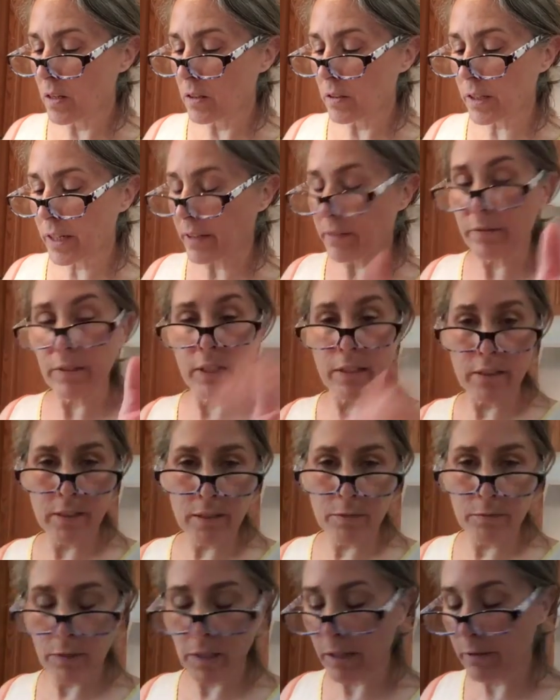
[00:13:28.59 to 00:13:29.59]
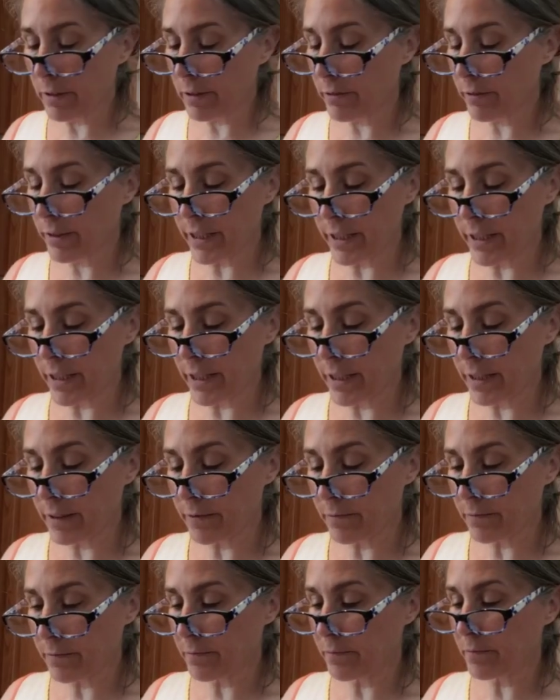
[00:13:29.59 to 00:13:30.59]
Okay, that's what I wanted to read to you.
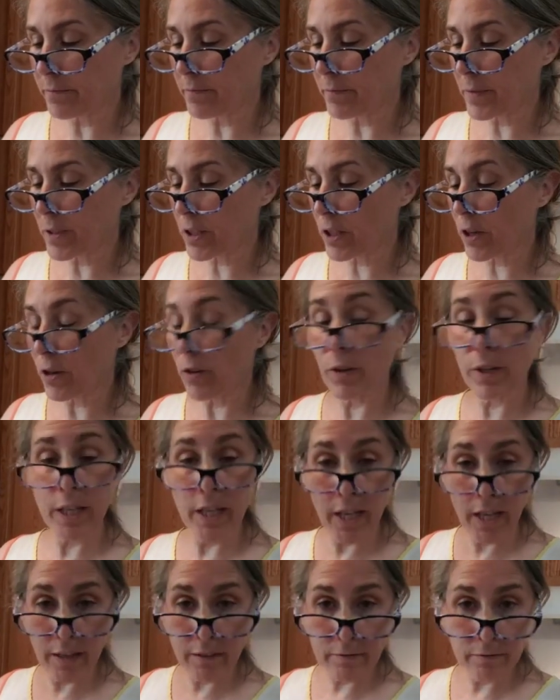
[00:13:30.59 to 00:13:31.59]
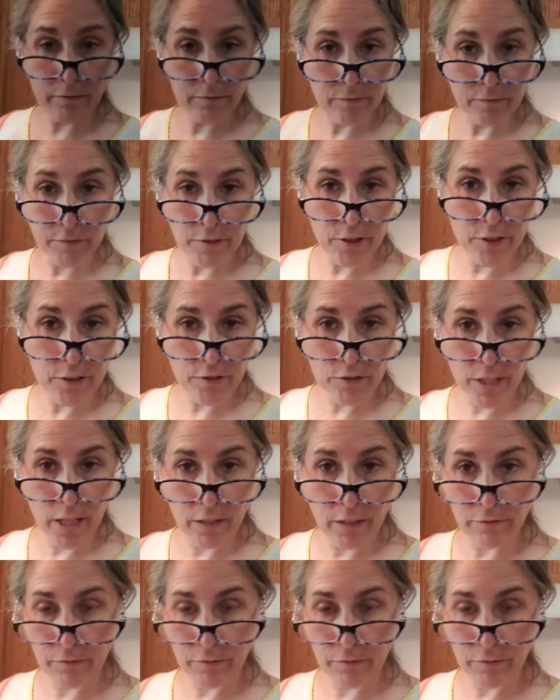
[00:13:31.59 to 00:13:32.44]
So again, freezer safe,